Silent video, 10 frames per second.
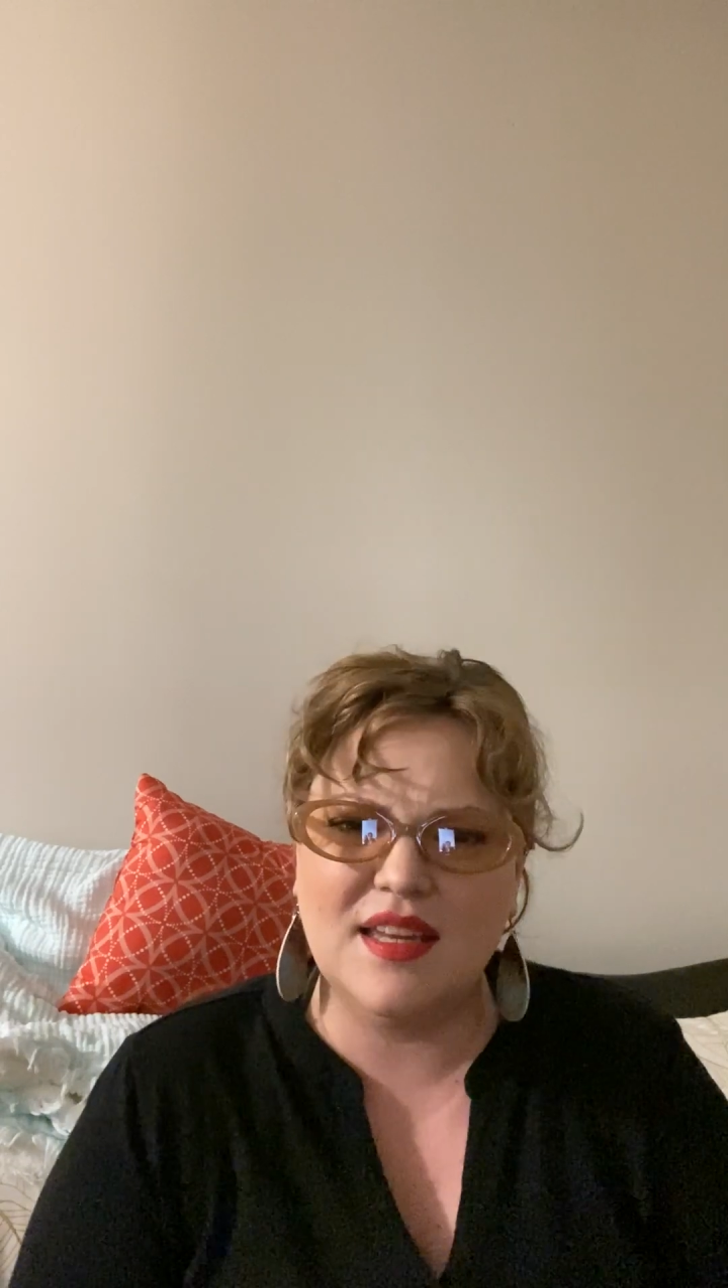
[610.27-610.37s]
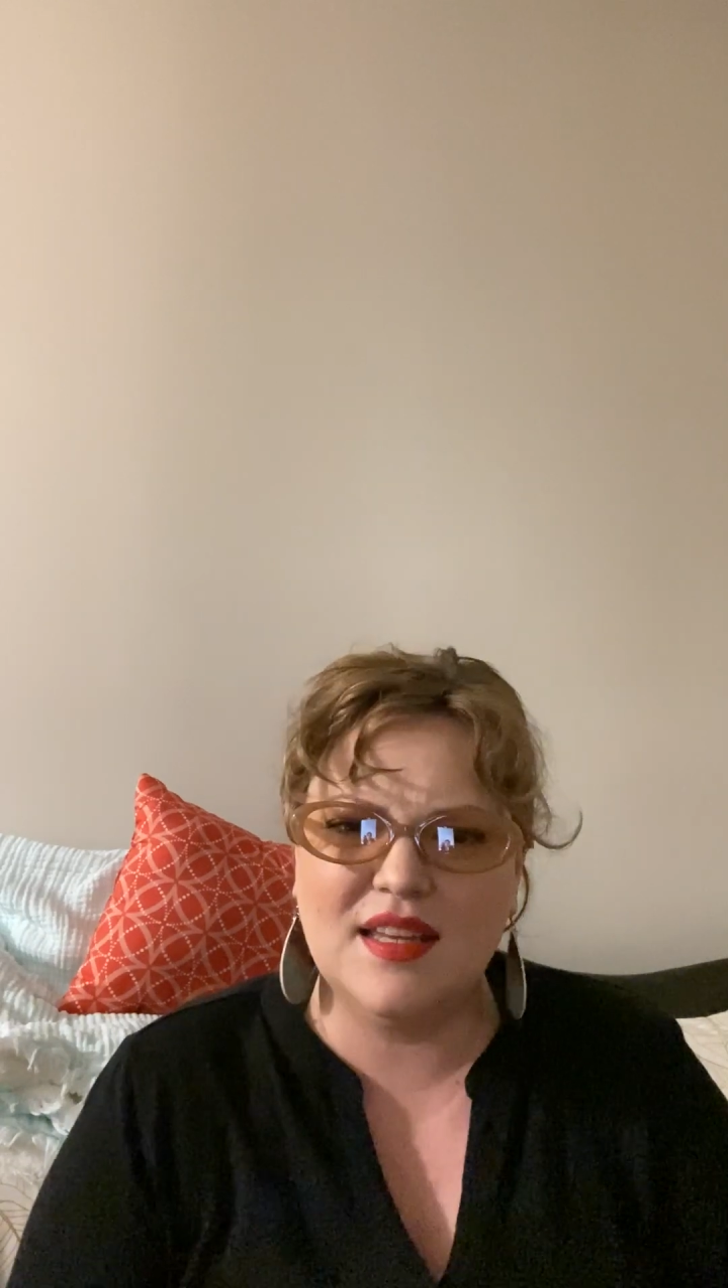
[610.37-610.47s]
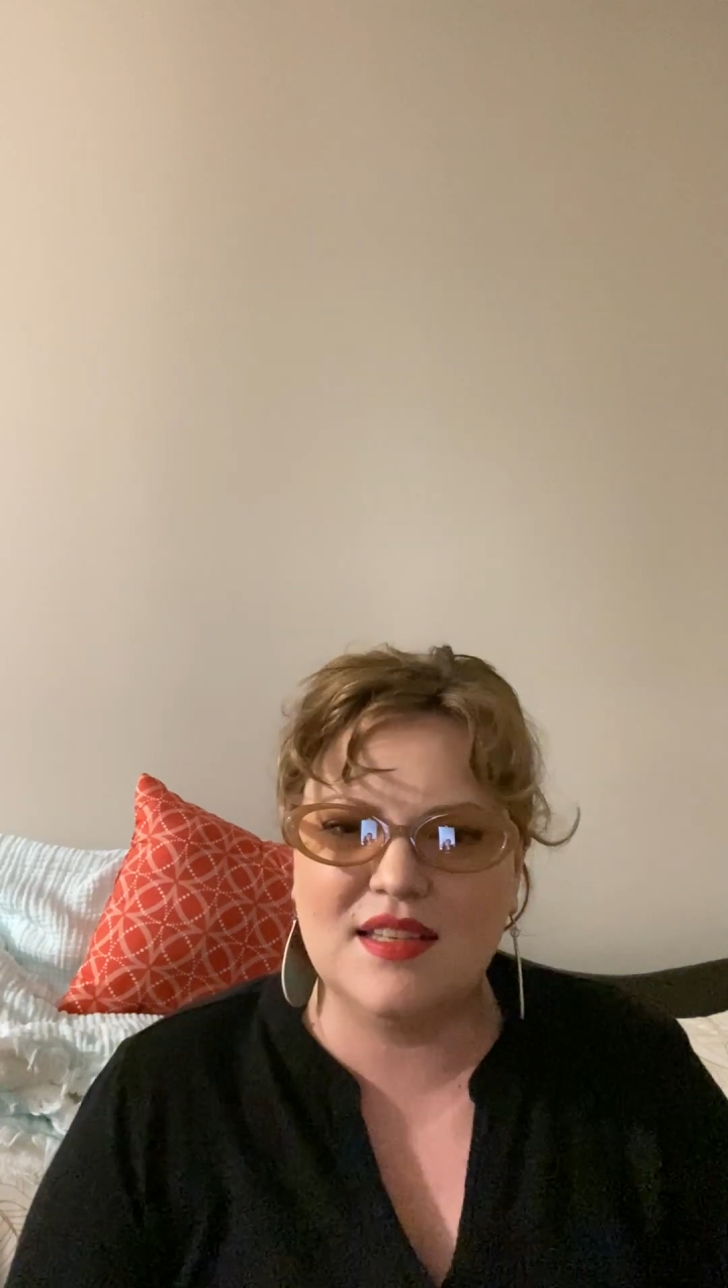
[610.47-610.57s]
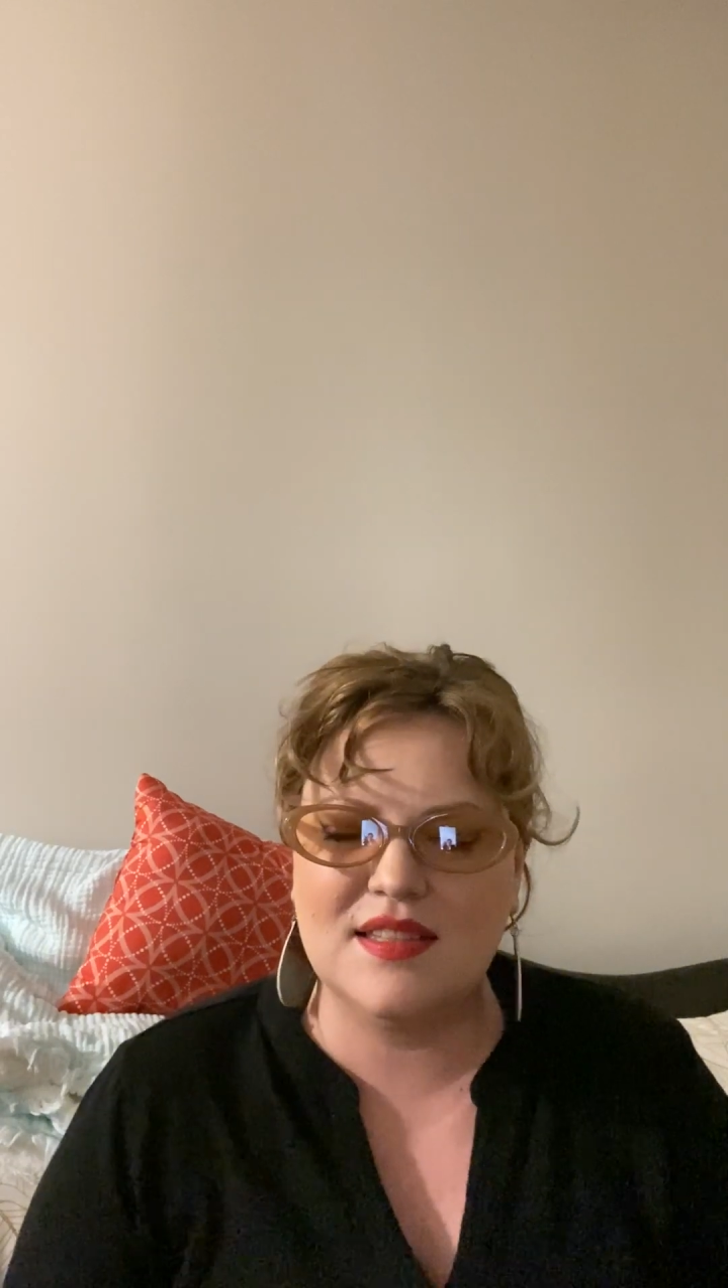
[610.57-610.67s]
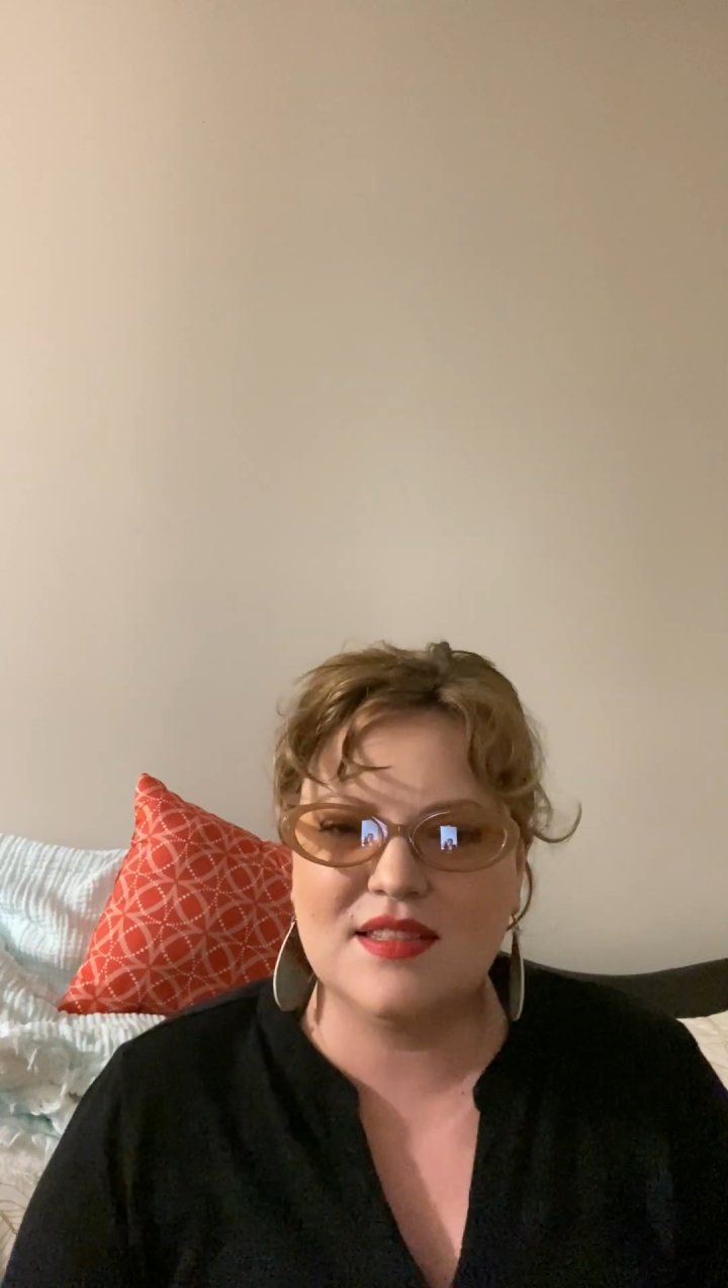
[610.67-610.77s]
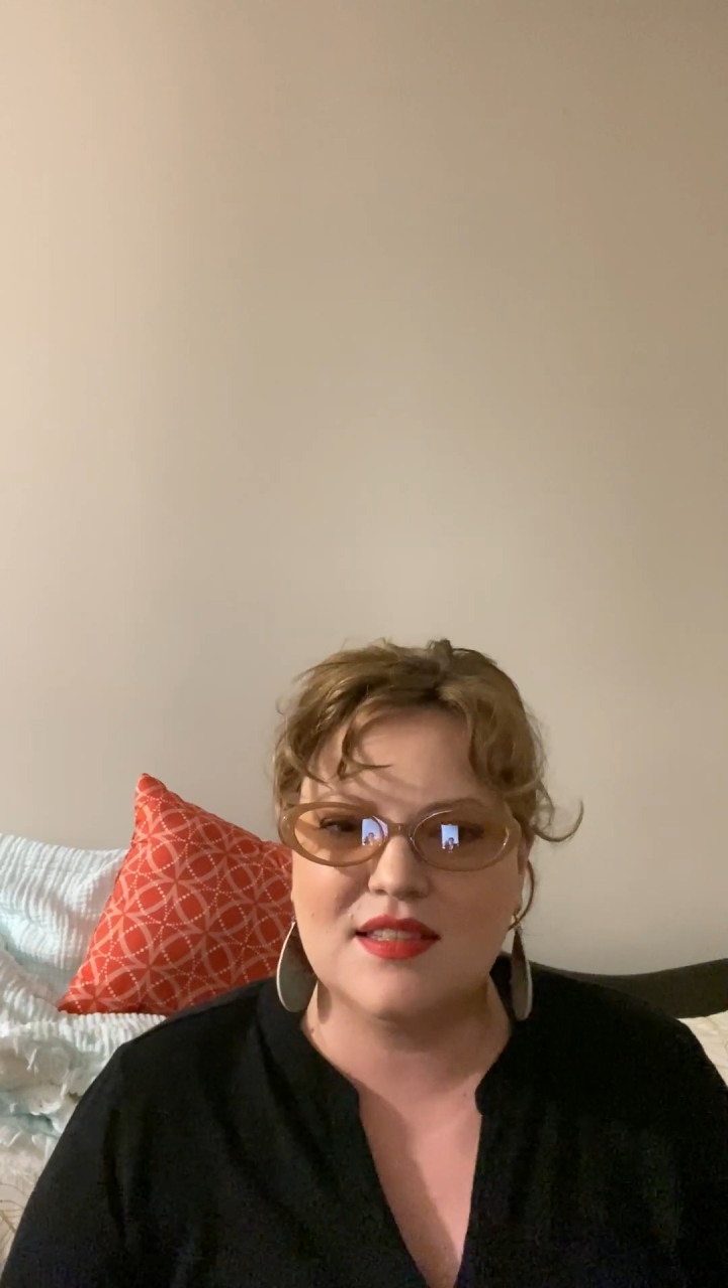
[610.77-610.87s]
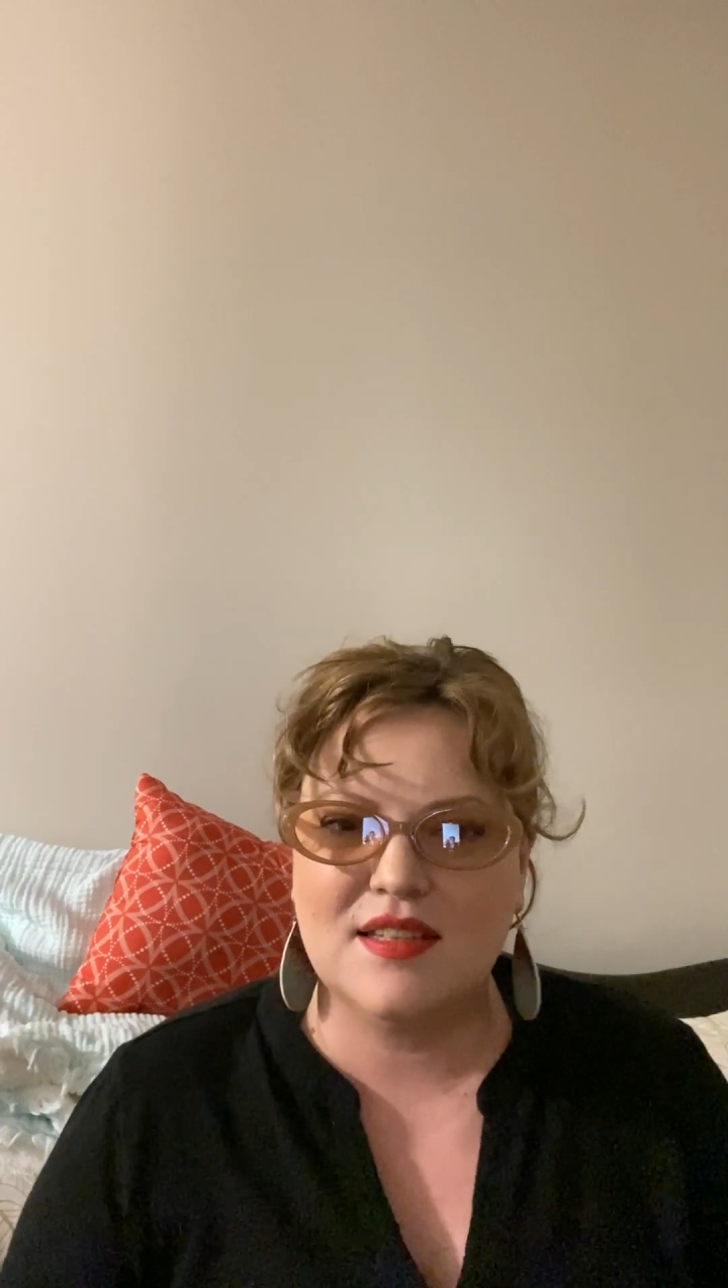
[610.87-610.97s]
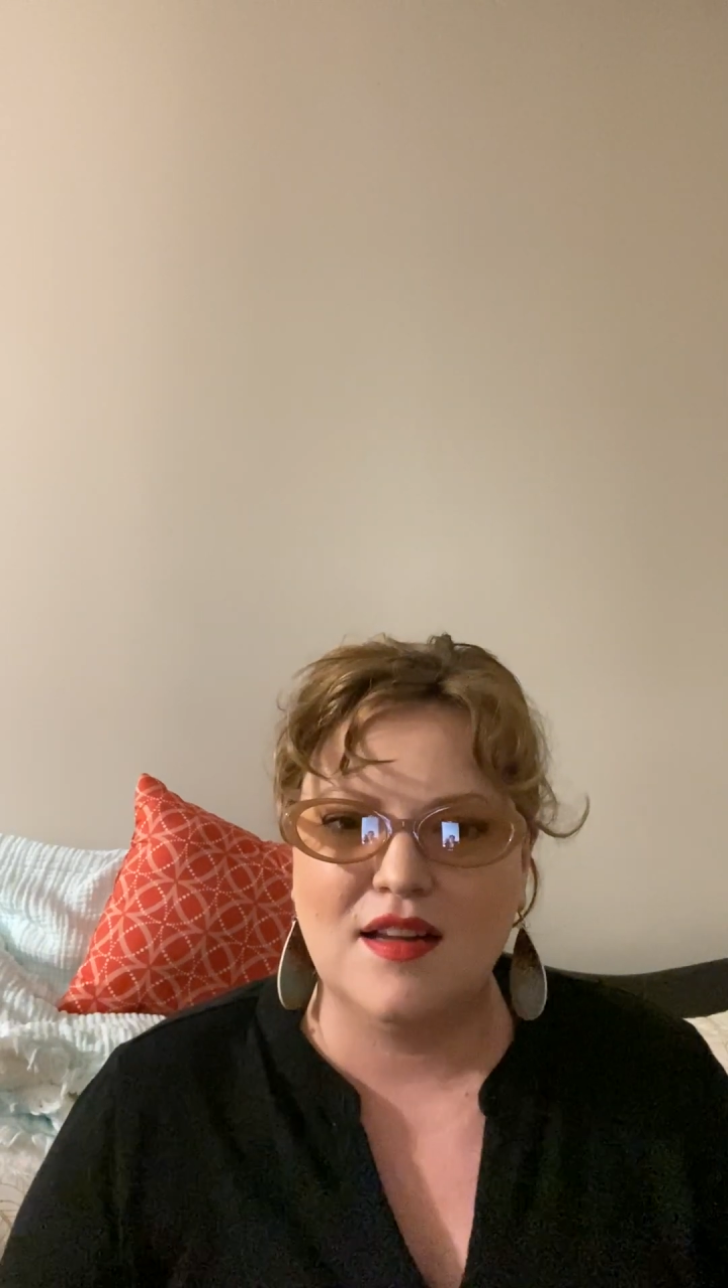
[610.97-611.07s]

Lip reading: is